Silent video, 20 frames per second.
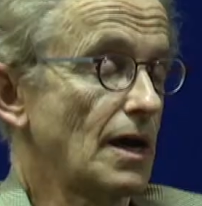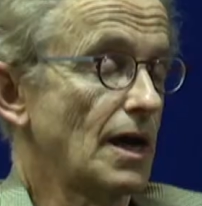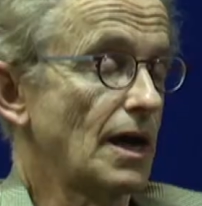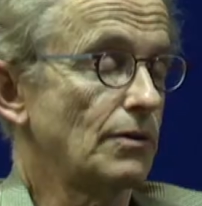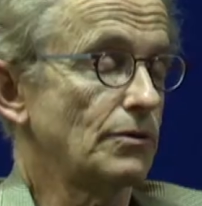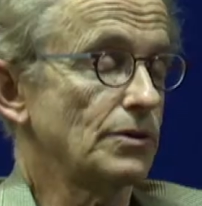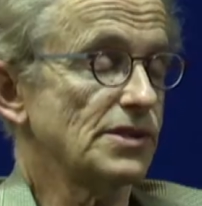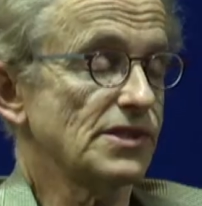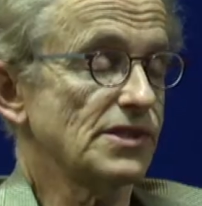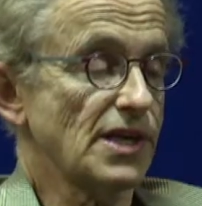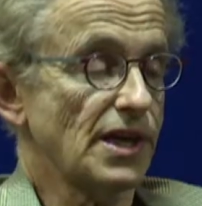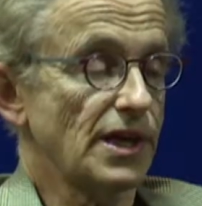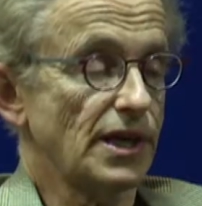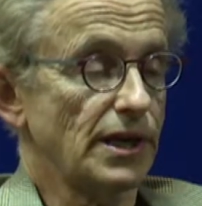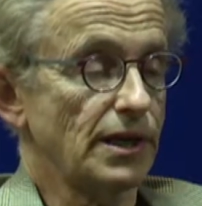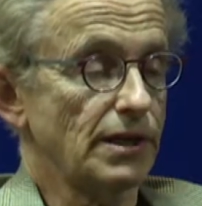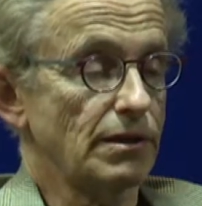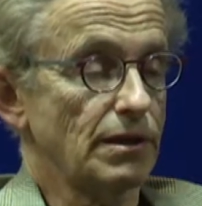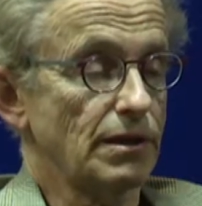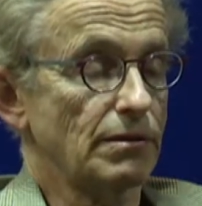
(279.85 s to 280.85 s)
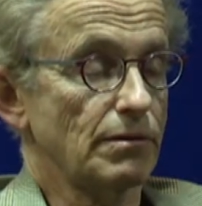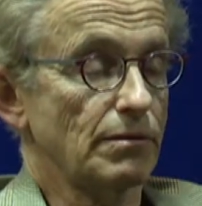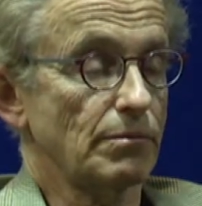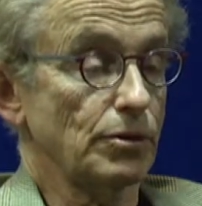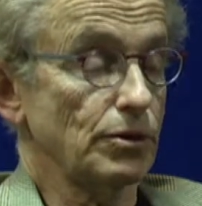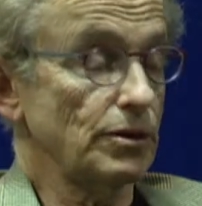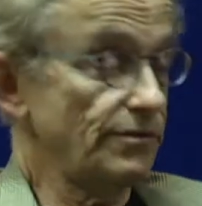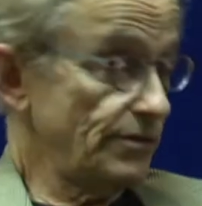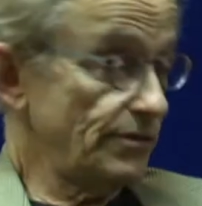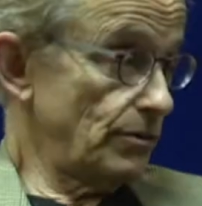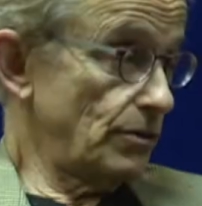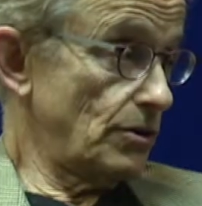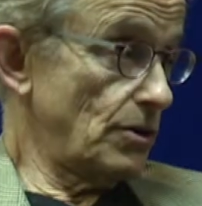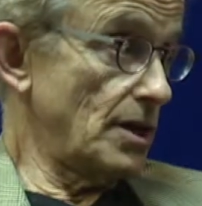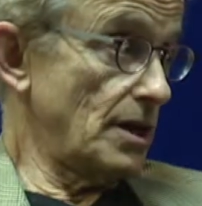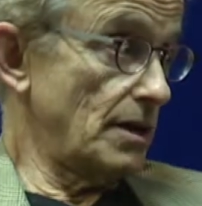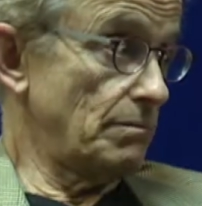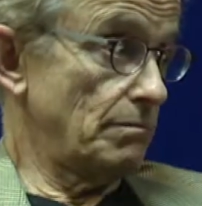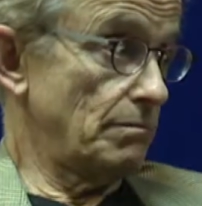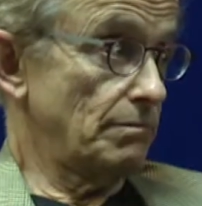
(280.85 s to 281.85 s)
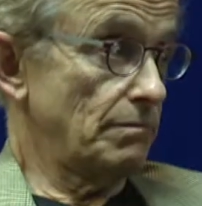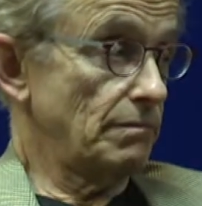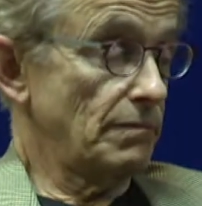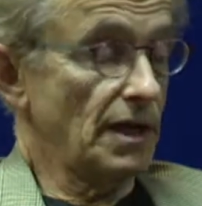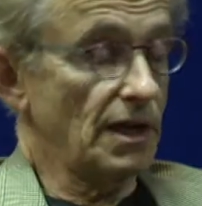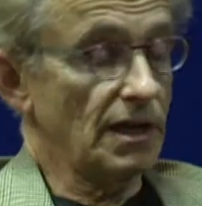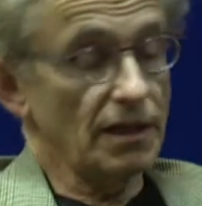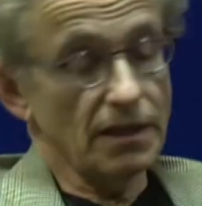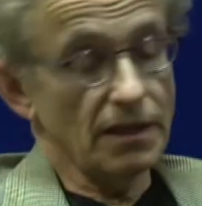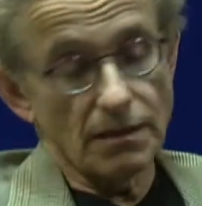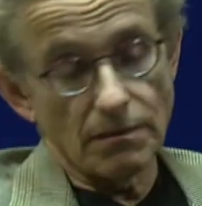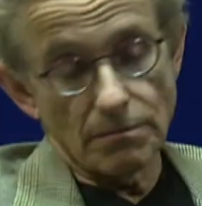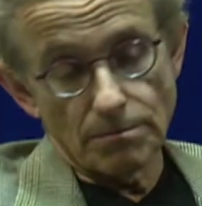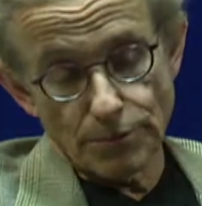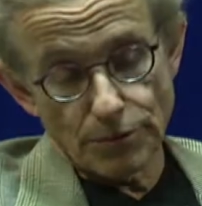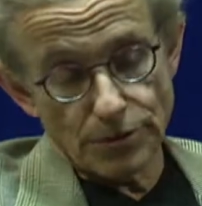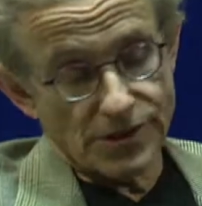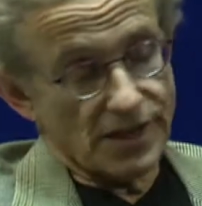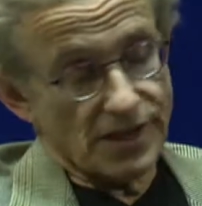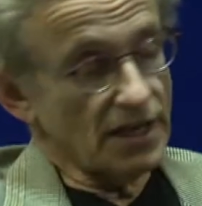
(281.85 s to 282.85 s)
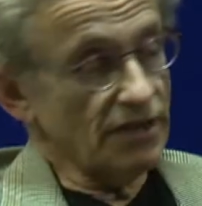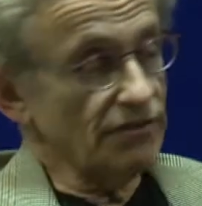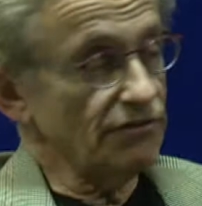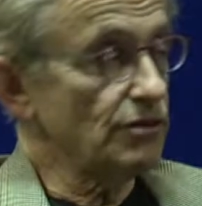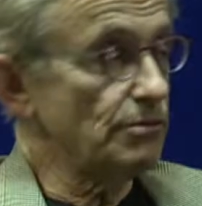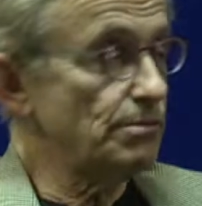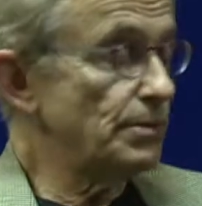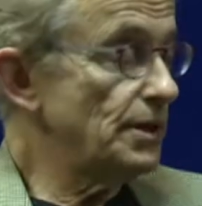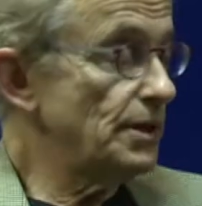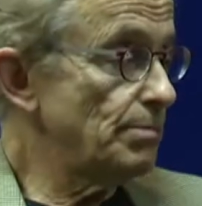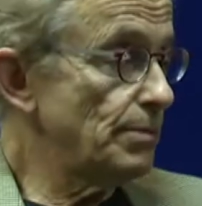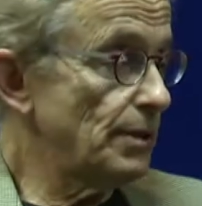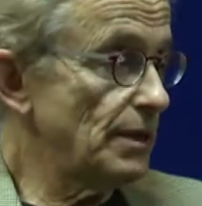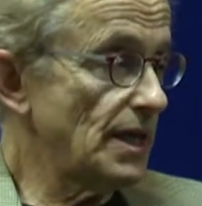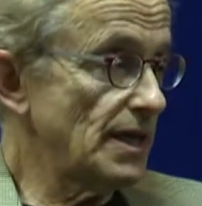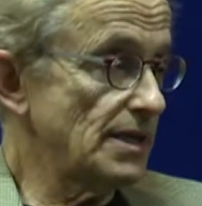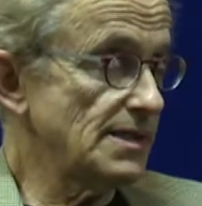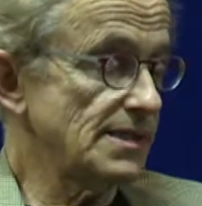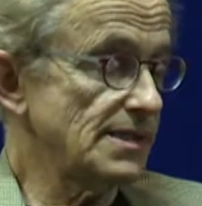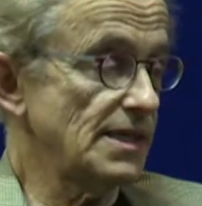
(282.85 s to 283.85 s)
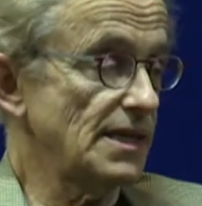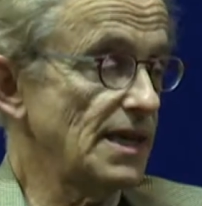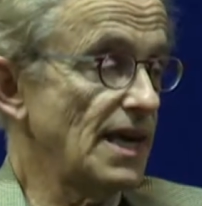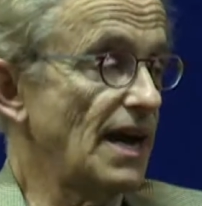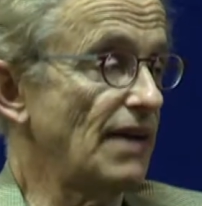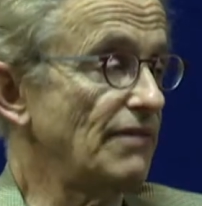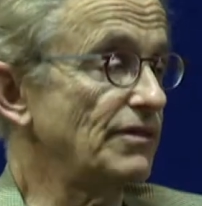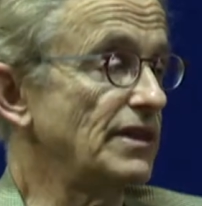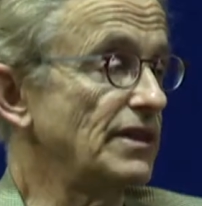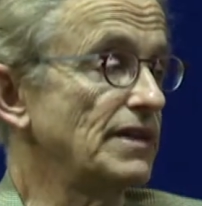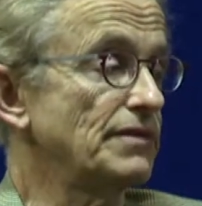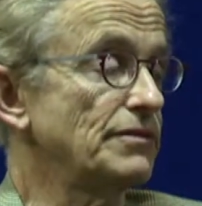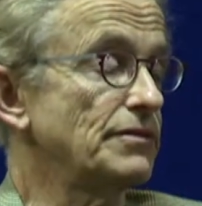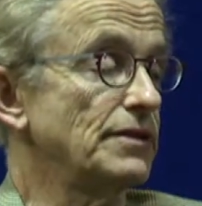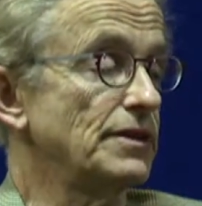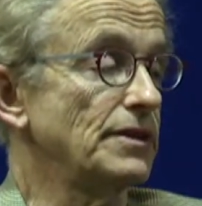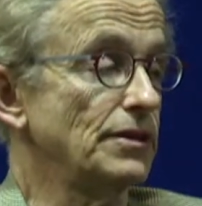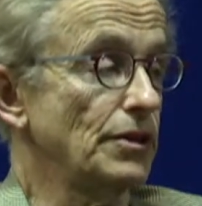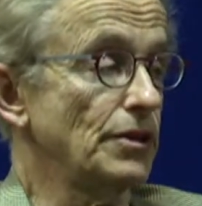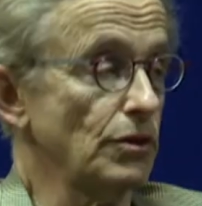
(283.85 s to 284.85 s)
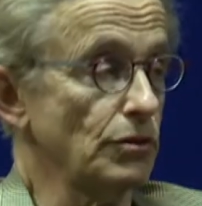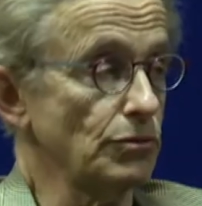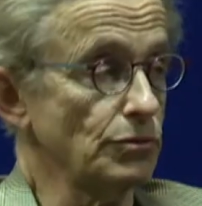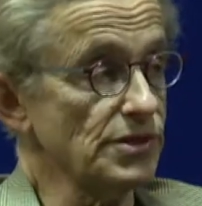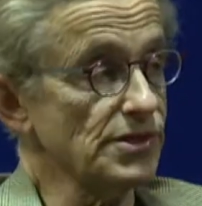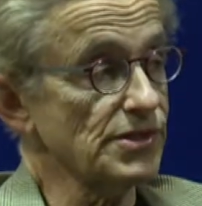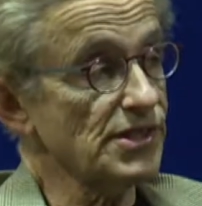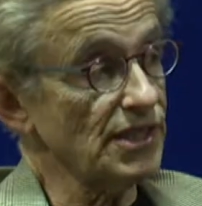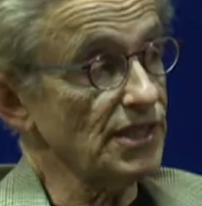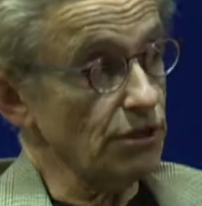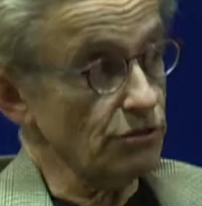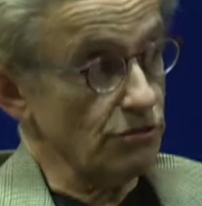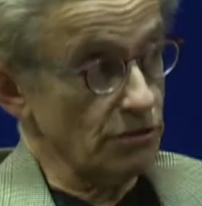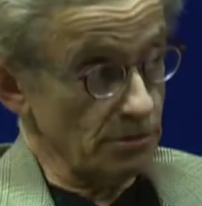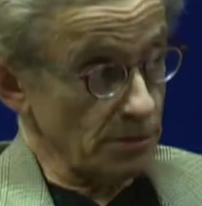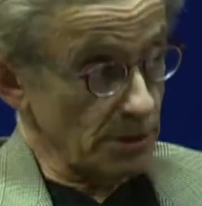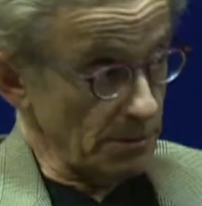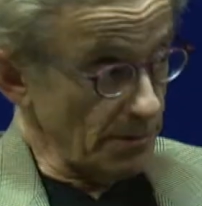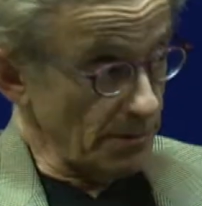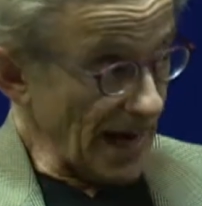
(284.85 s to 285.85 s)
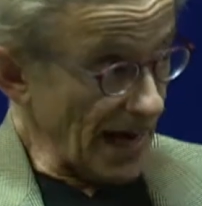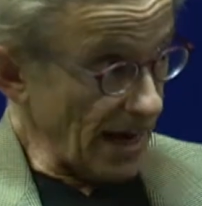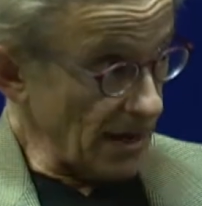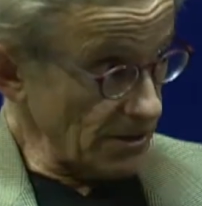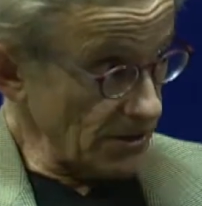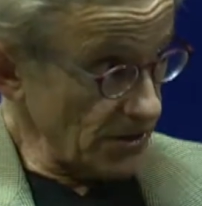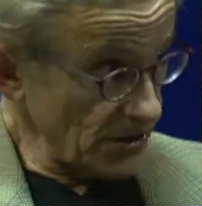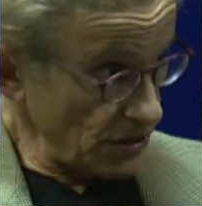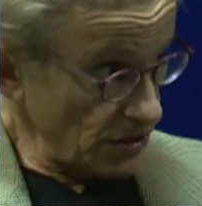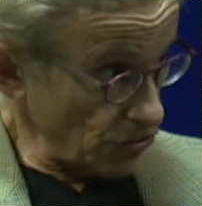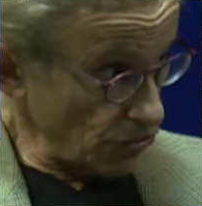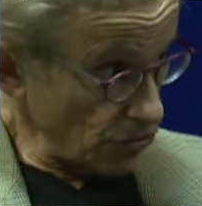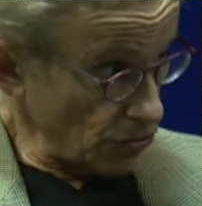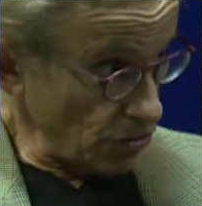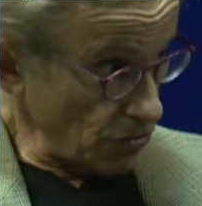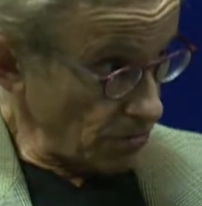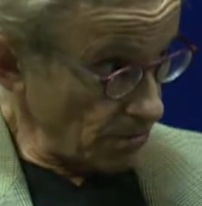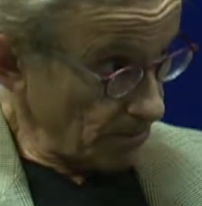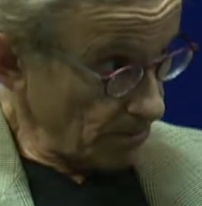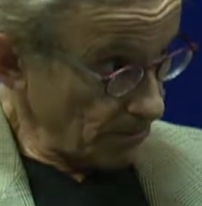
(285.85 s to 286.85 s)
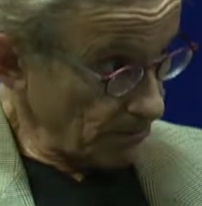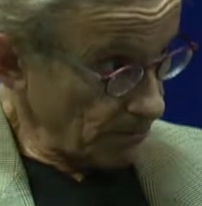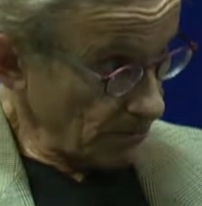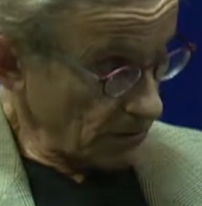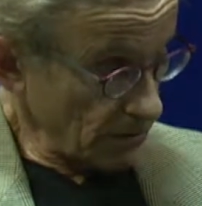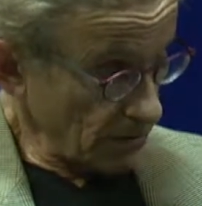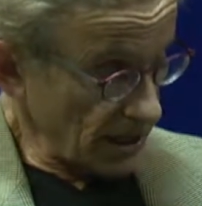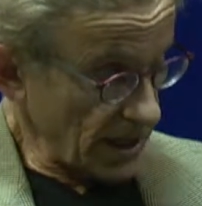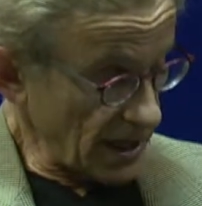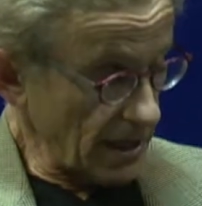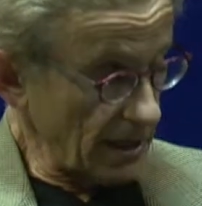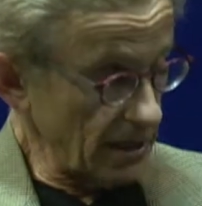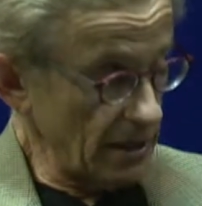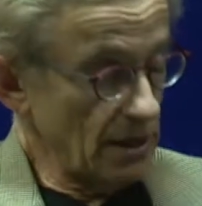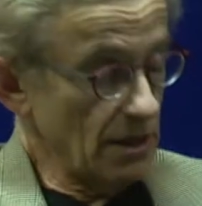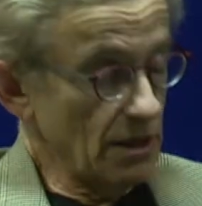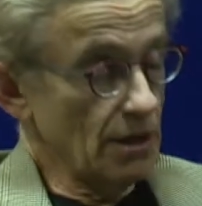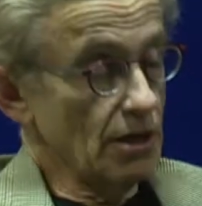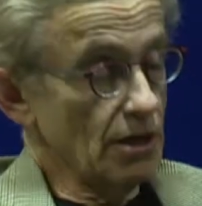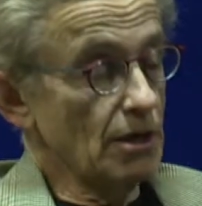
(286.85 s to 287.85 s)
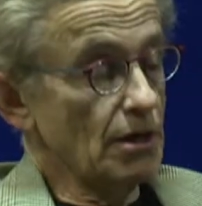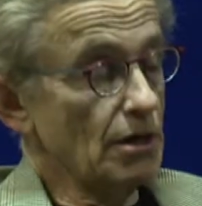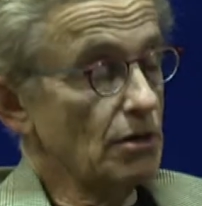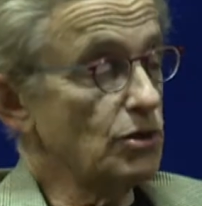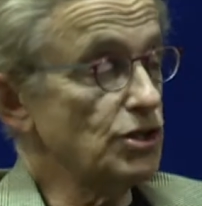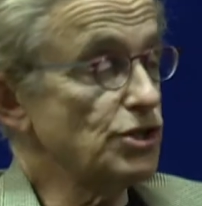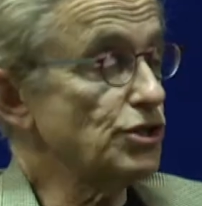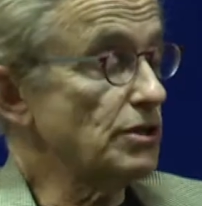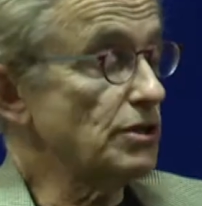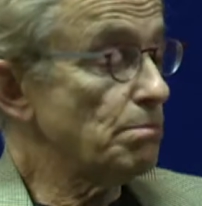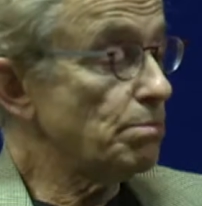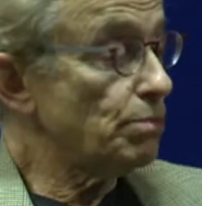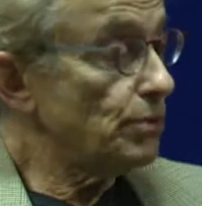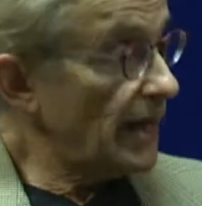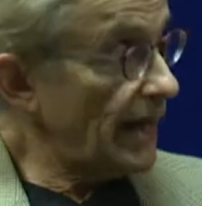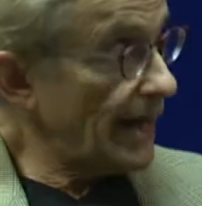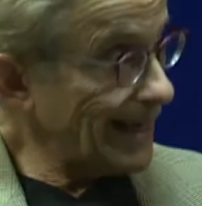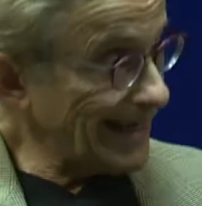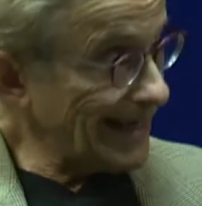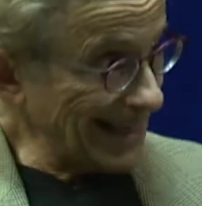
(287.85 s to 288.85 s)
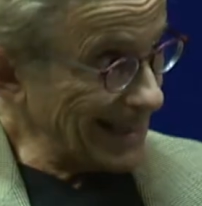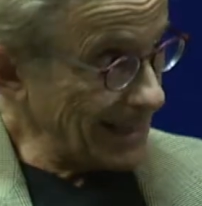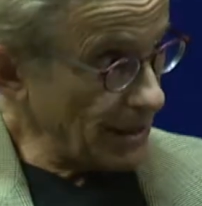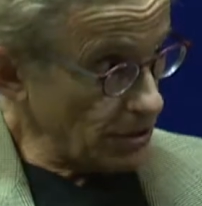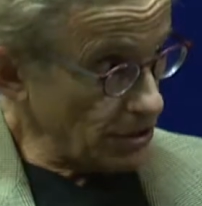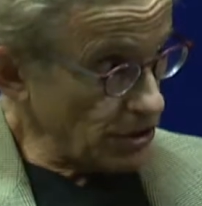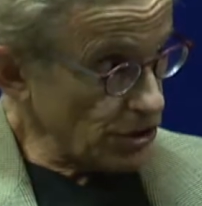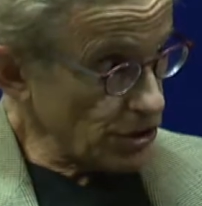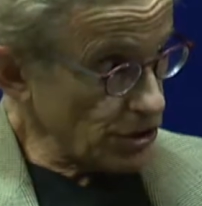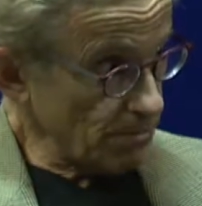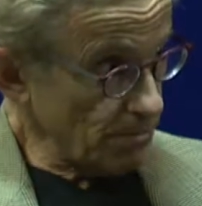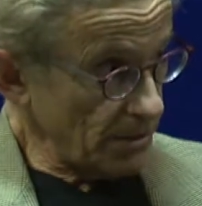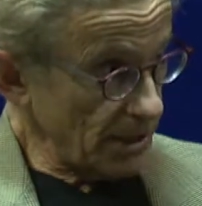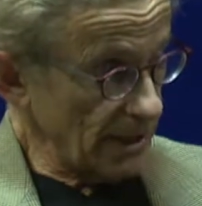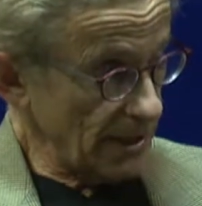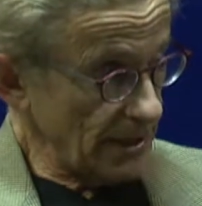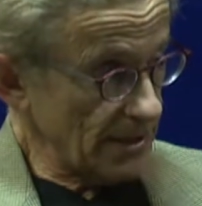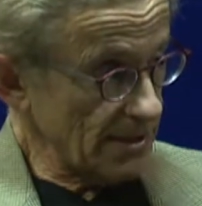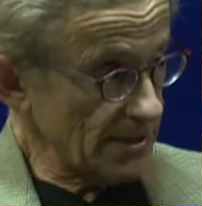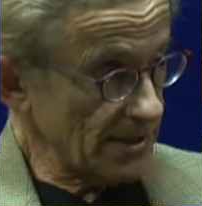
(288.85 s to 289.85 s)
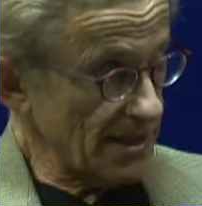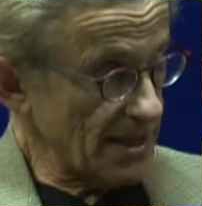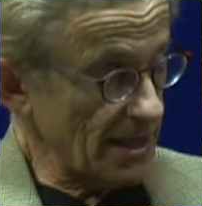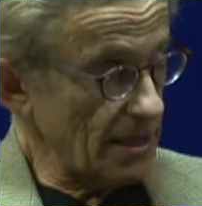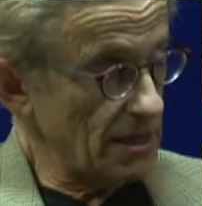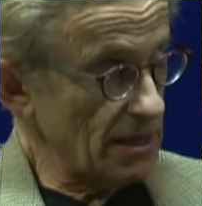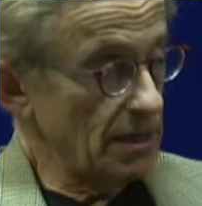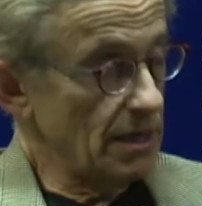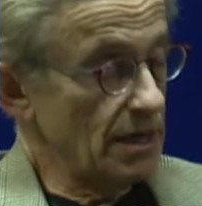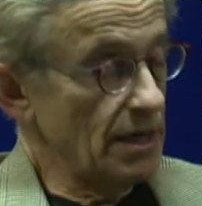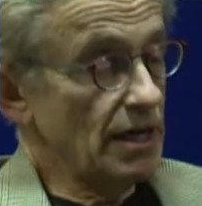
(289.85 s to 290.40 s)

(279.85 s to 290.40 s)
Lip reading: I would say, believe it or not, 80% of the people I see have an entity known as irritable bowel syndrome, okay? Which in plain English means that